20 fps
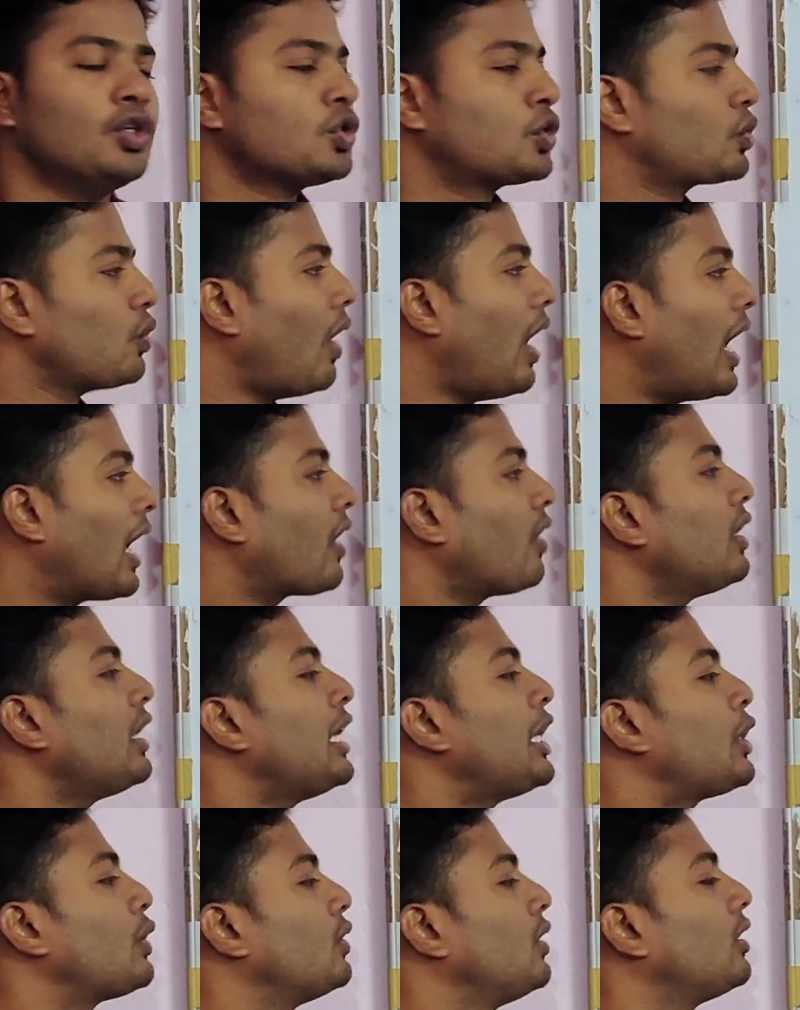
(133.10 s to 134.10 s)
So
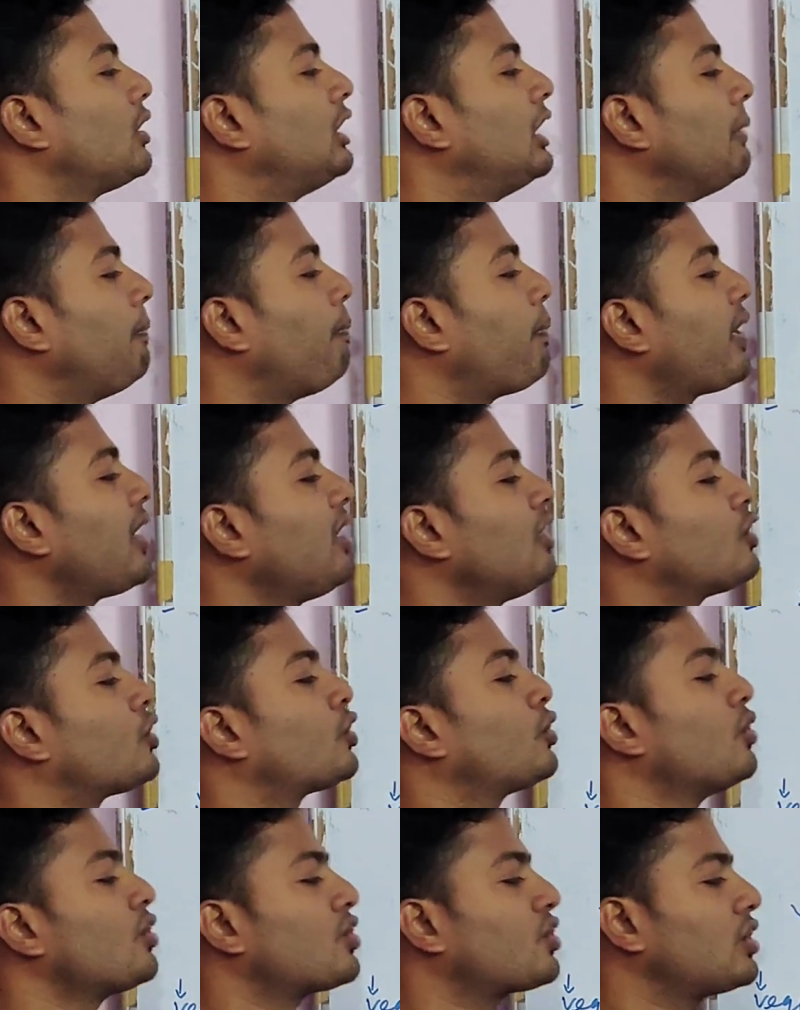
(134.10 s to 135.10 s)
according to the different
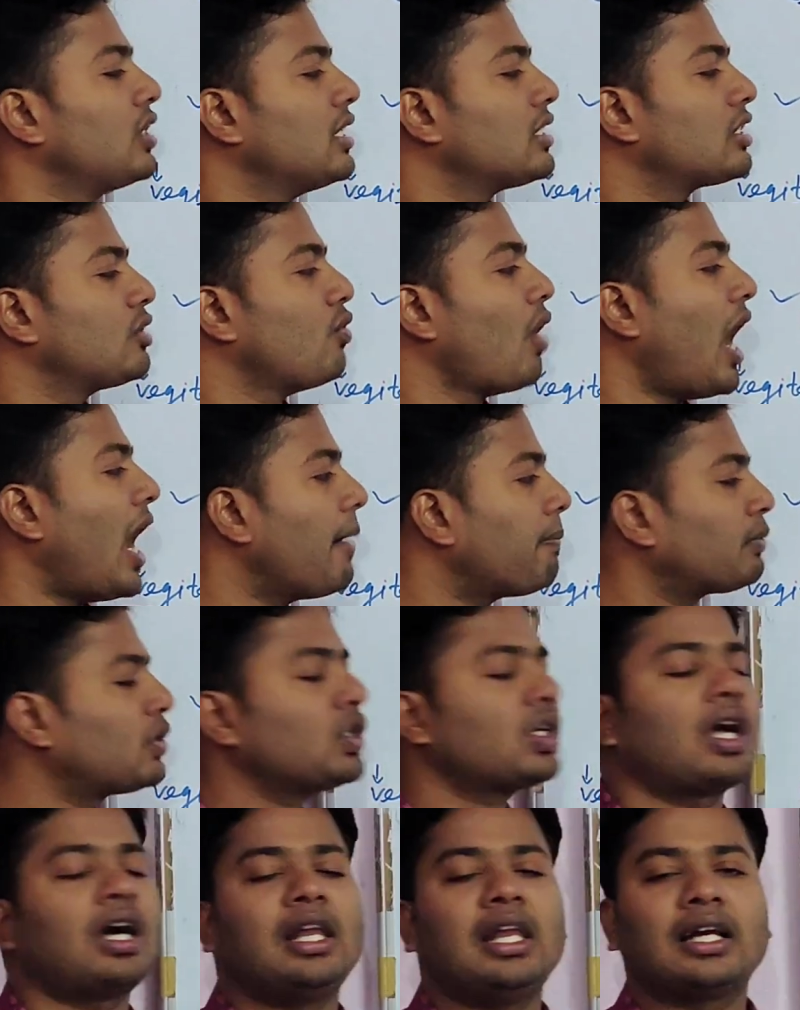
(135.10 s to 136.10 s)
sources, you have
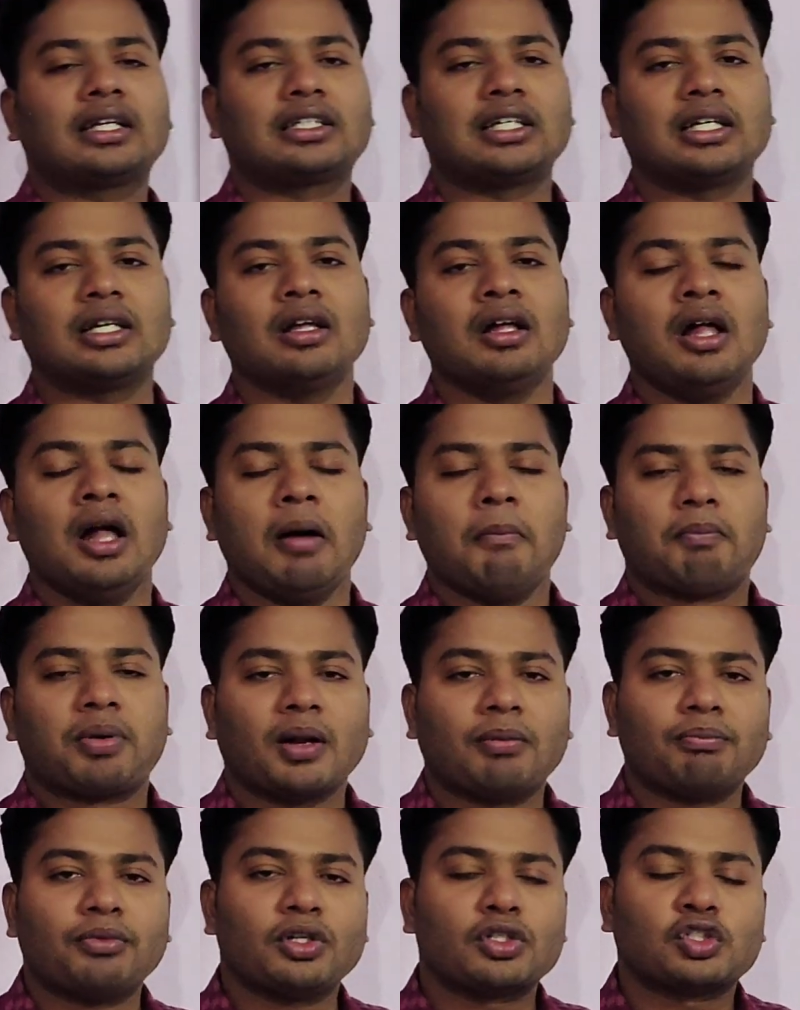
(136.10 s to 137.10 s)
to collect it
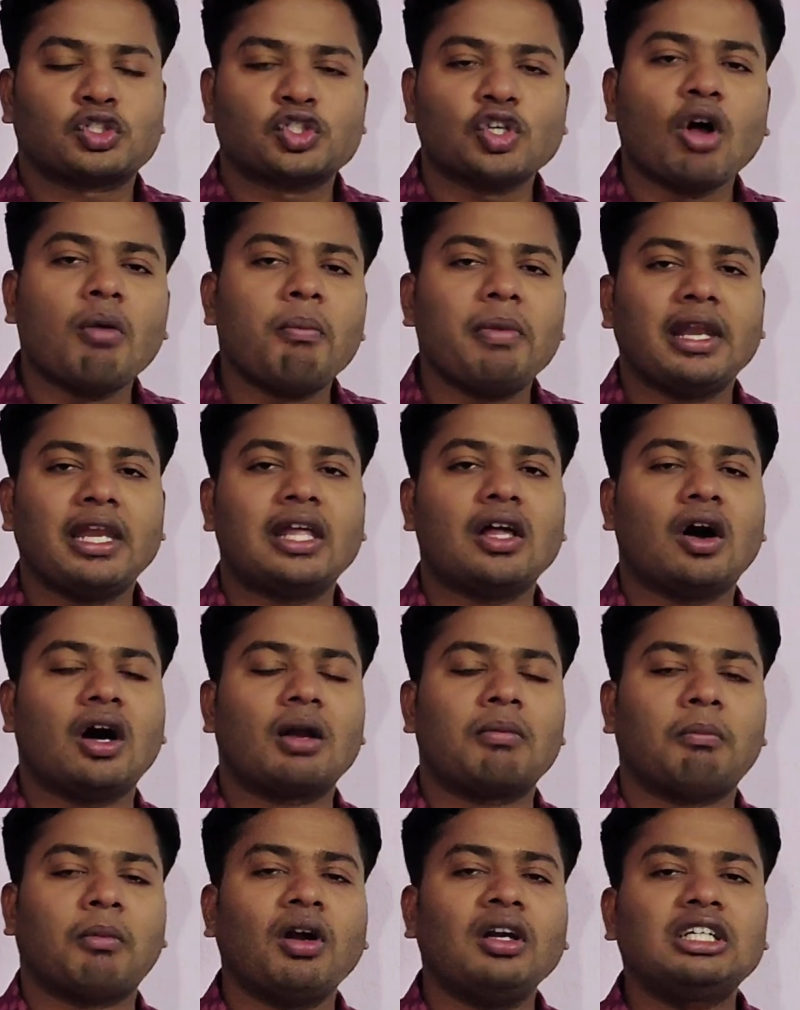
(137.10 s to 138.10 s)
from the so many
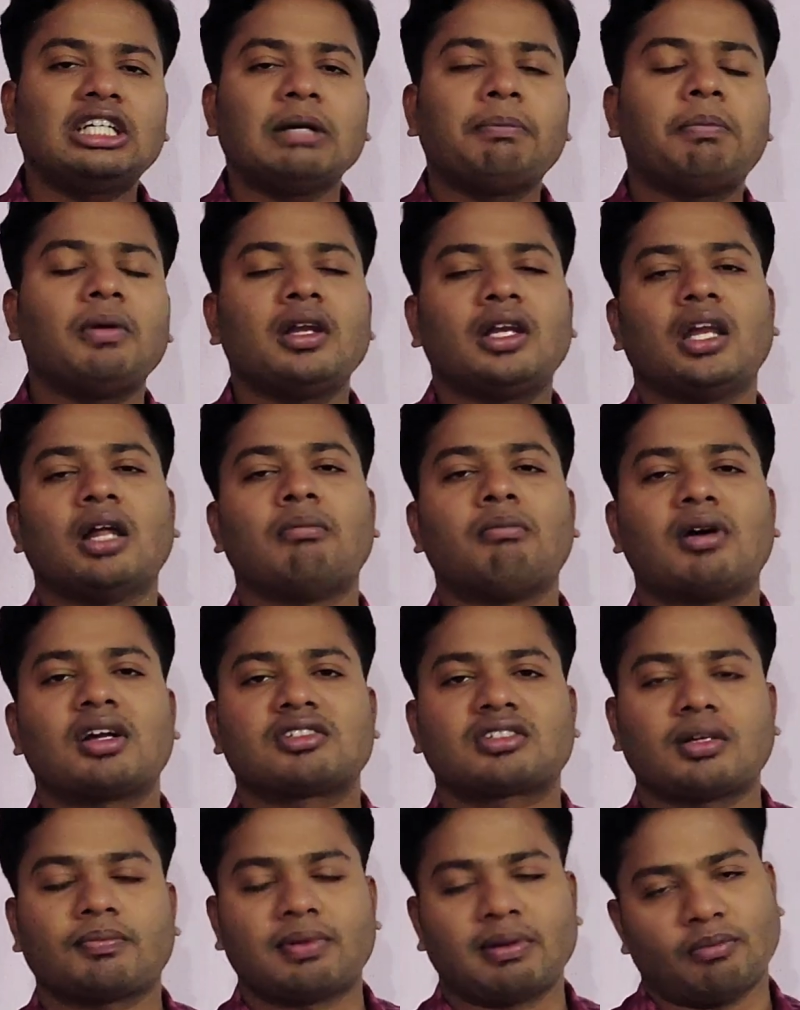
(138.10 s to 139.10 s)
or multiple
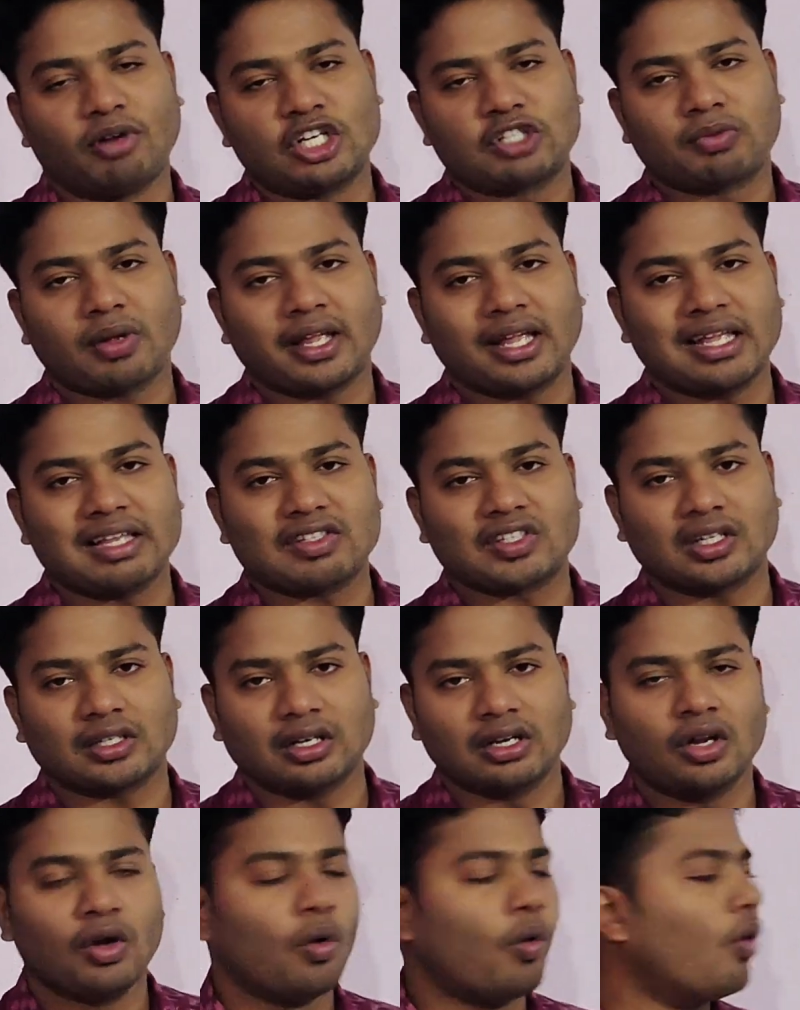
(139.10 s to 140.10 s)
numbers of emulsifying
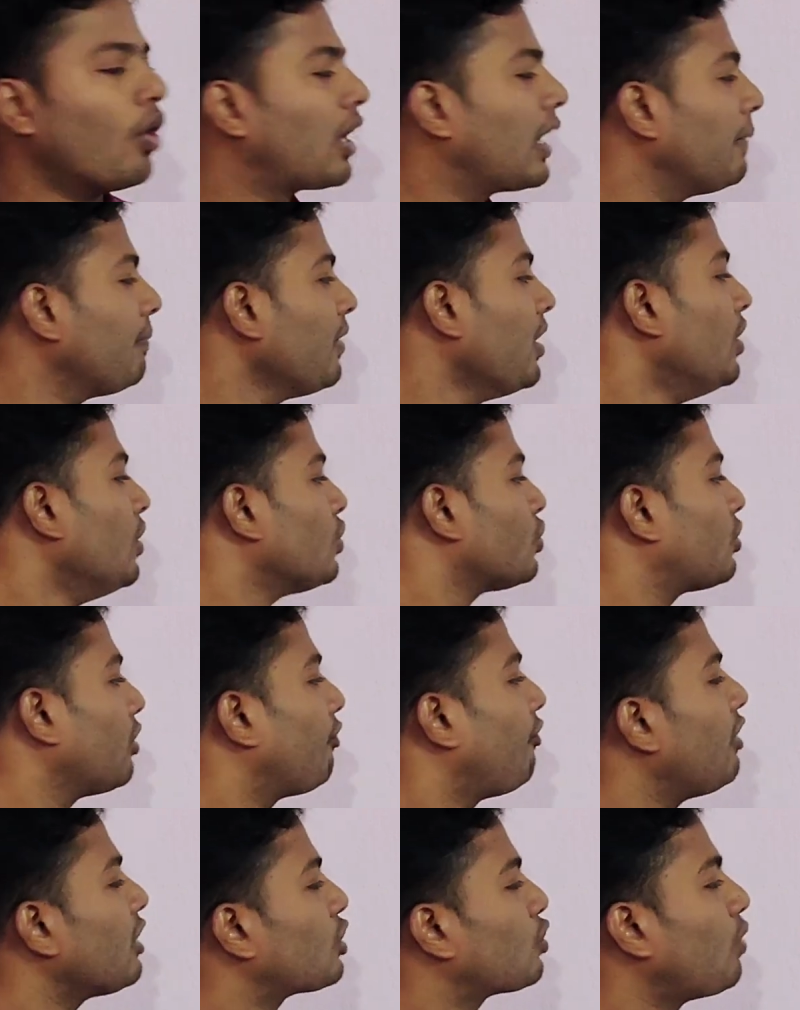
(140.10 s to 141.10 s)
agent. Okay,
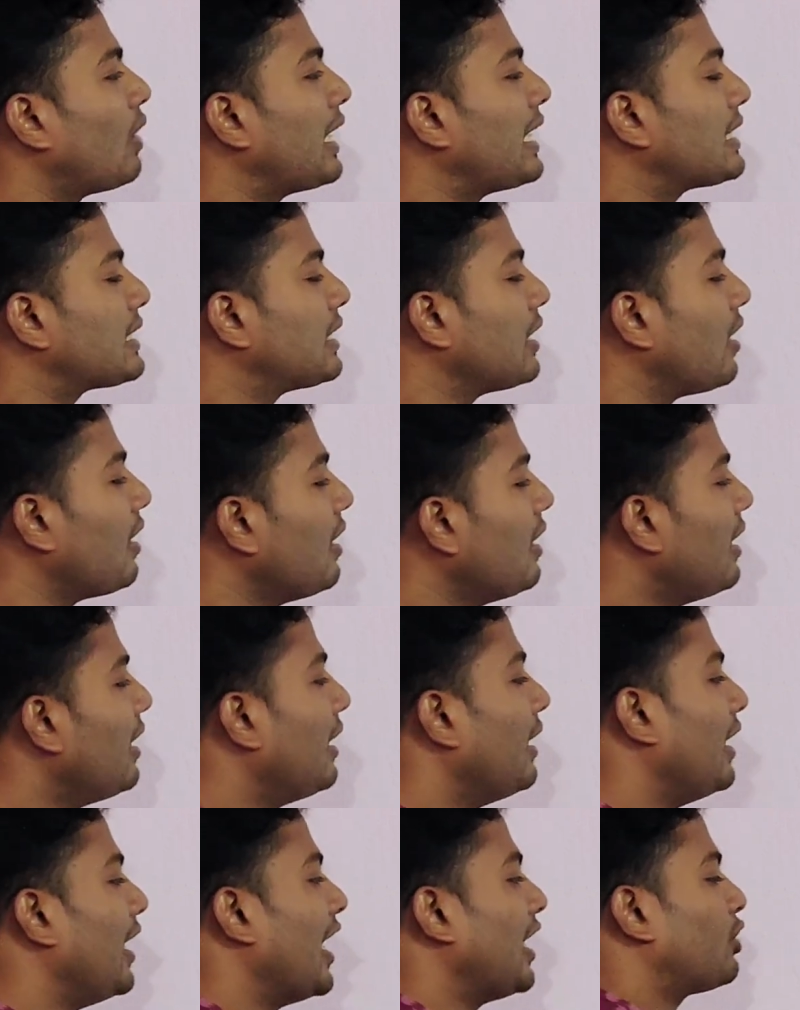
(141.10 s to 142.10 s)
so first one is the
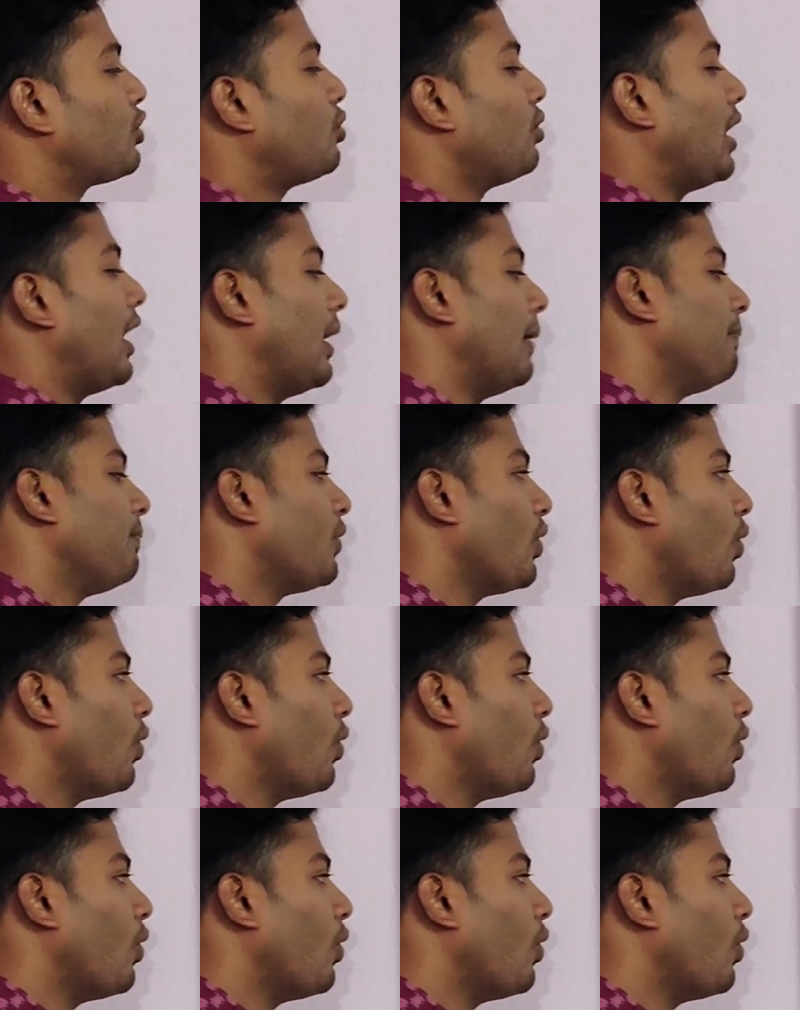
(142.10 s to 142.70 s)
natural.